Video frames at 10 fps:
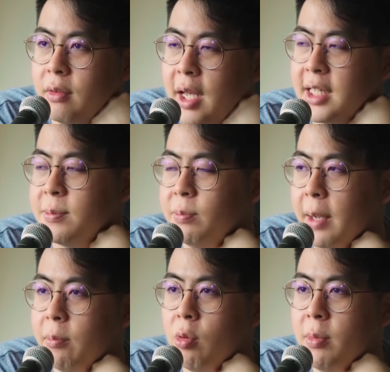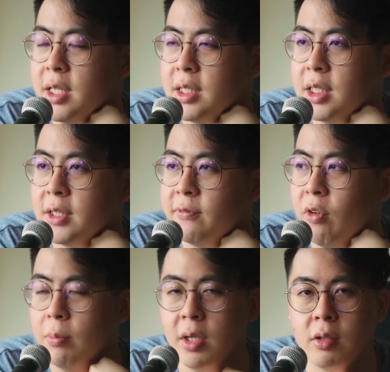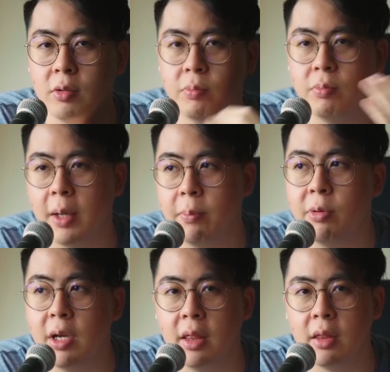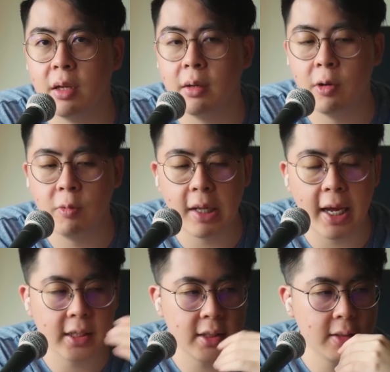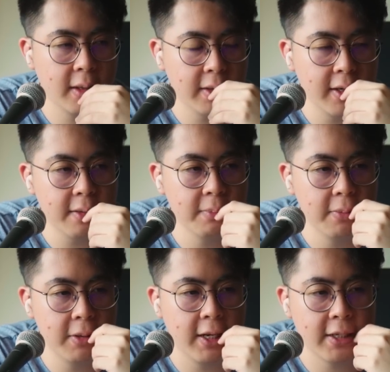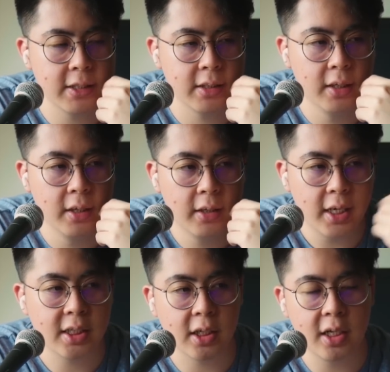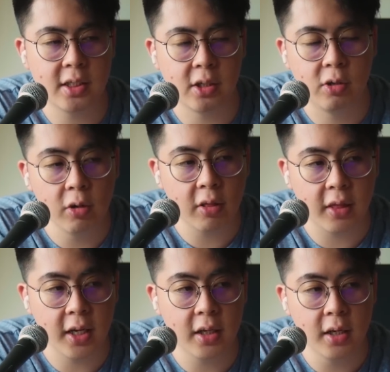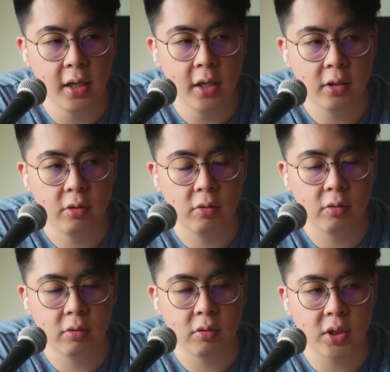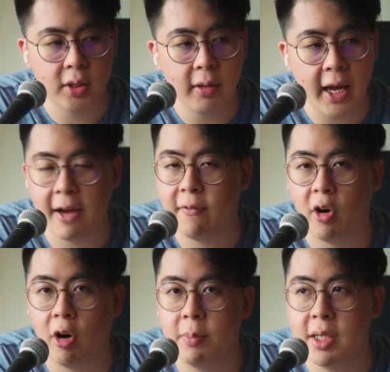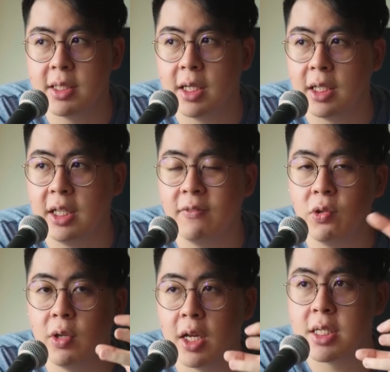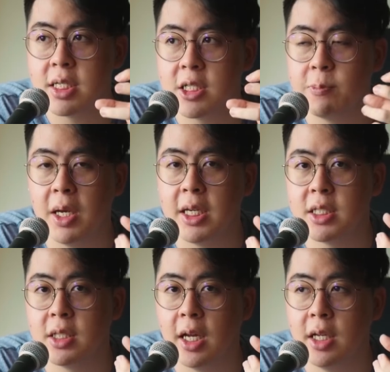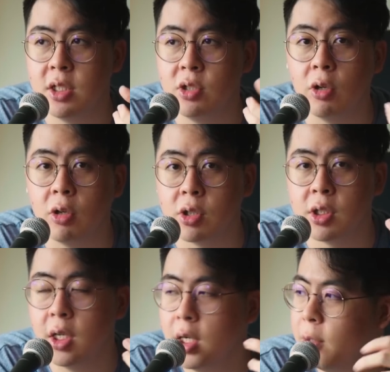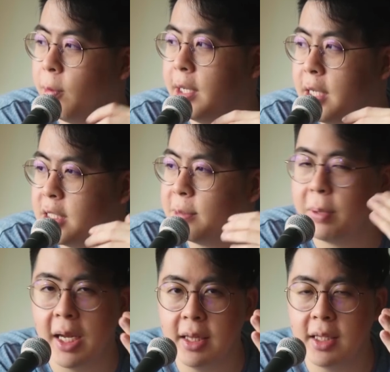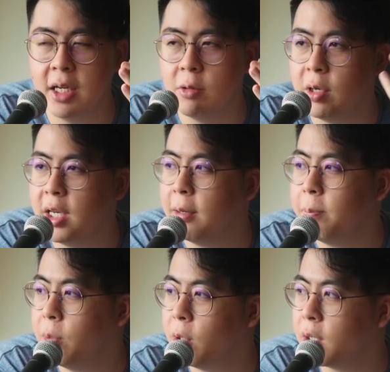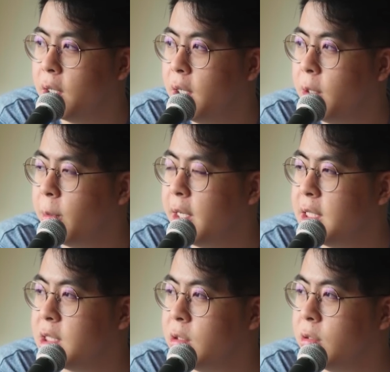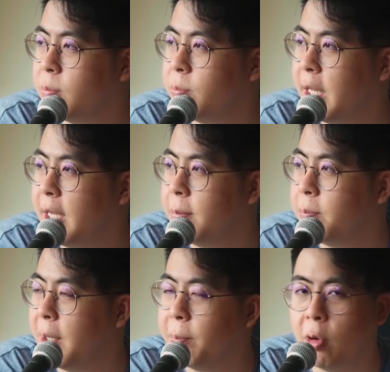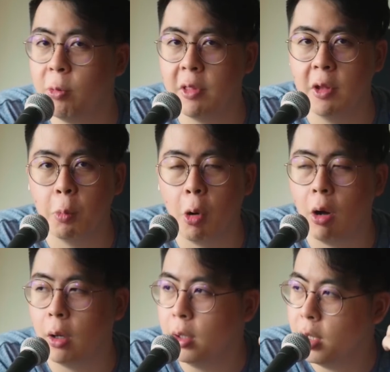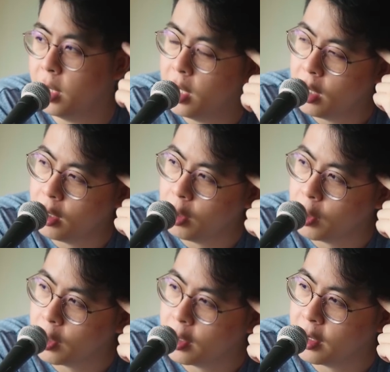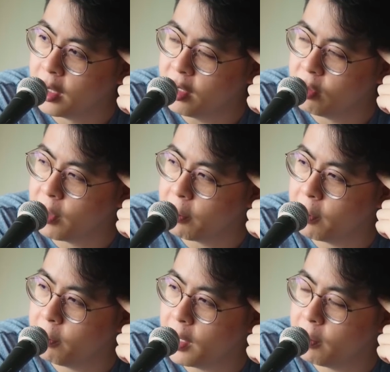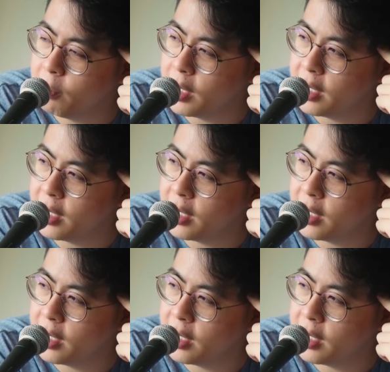that moment is just for me to like breathe and relax. And I think maybe it's a good thing to still have hobbies that give you space that is yours. Whether it's painting, reading a book, whether it's playing ping pong with the wall, or I don't know. Like what